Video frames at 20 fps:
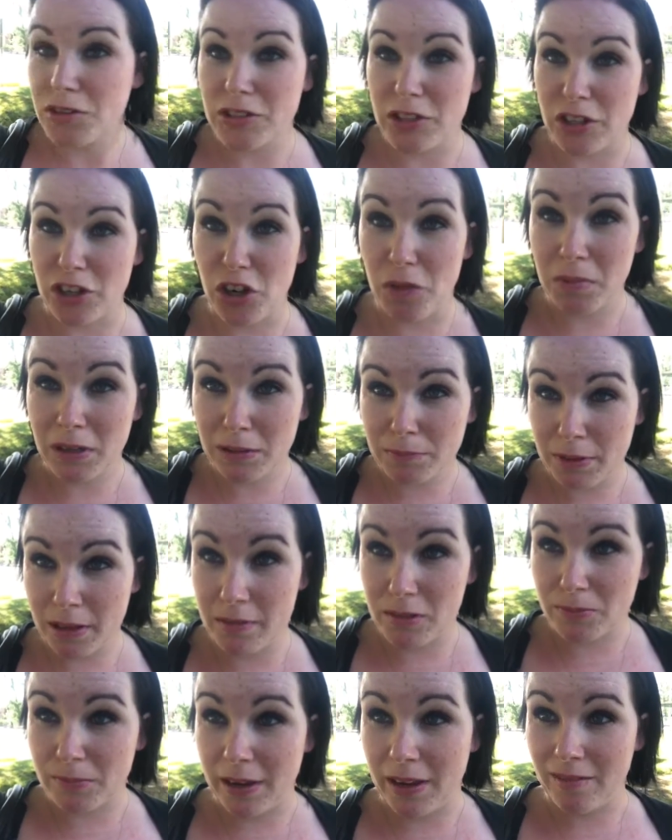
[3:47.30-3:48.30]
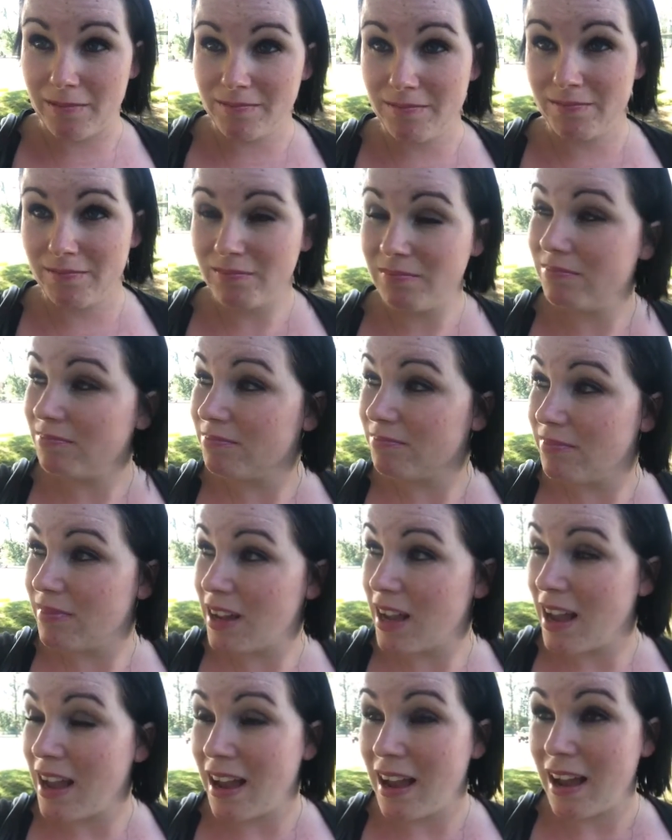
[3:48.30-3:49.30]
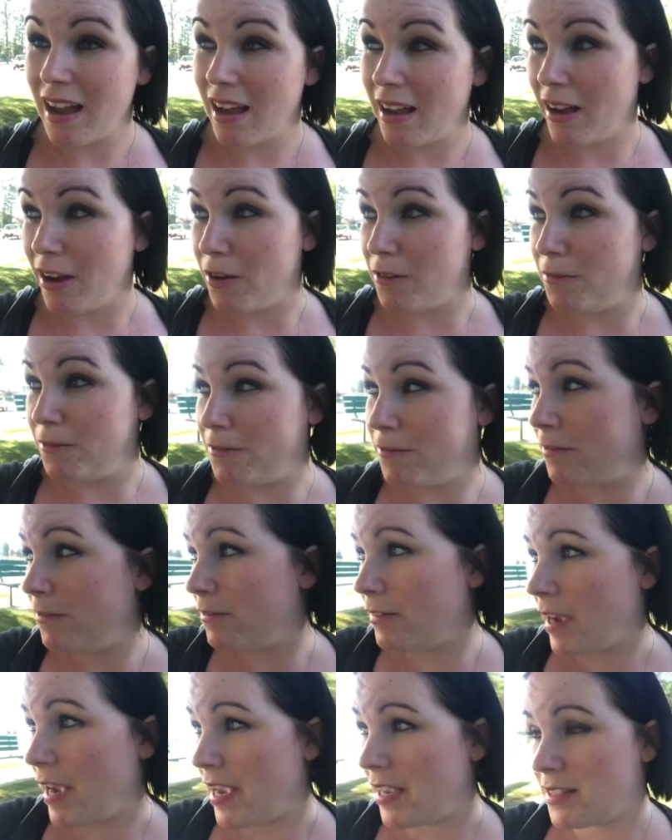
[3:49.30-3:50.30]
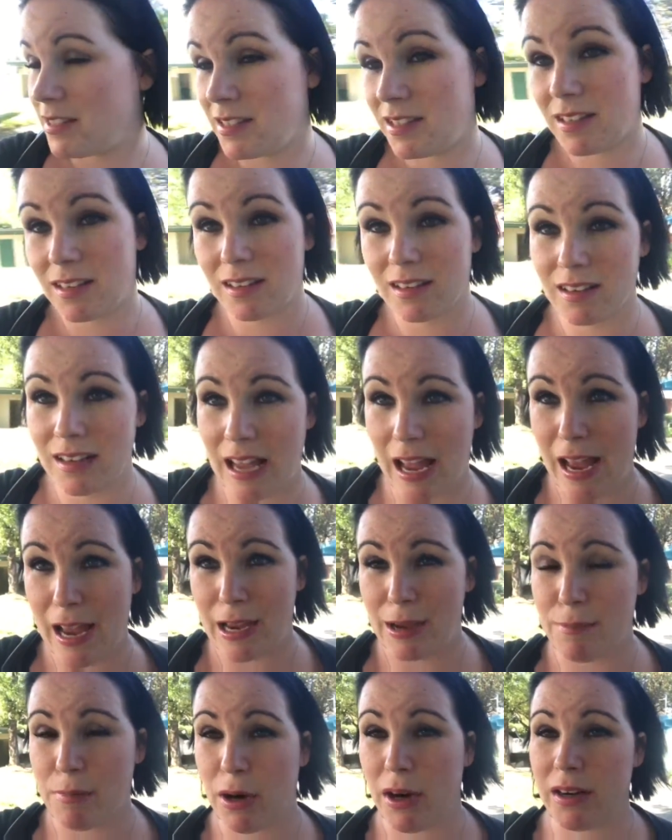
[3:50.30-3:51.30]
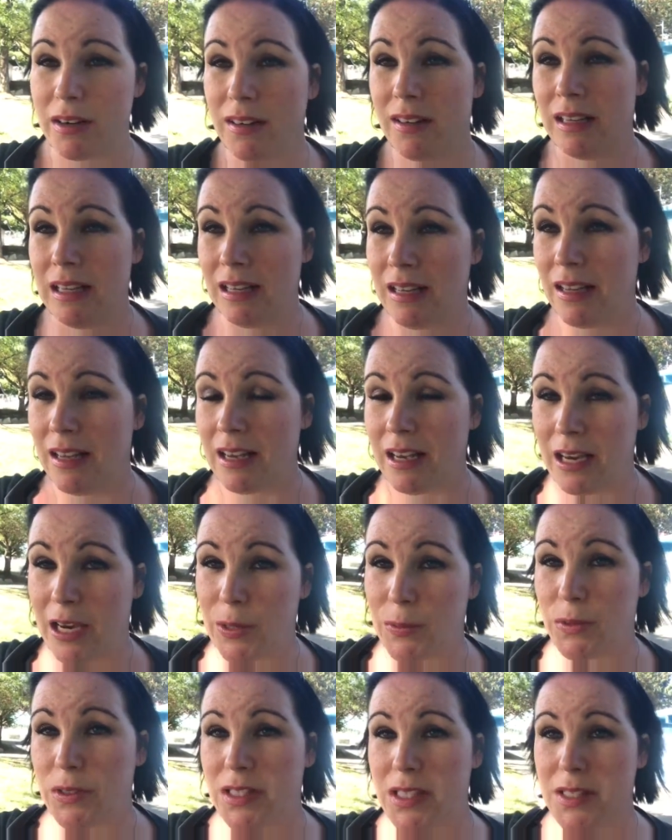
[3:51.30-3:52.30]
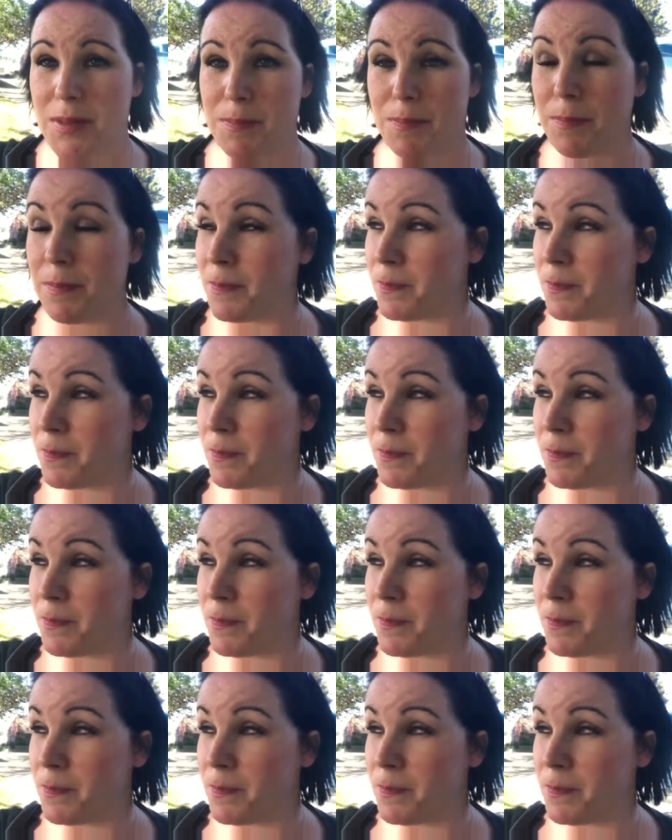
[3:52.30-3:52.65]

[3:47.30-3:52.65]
So nobody believes me how fast I burn. I was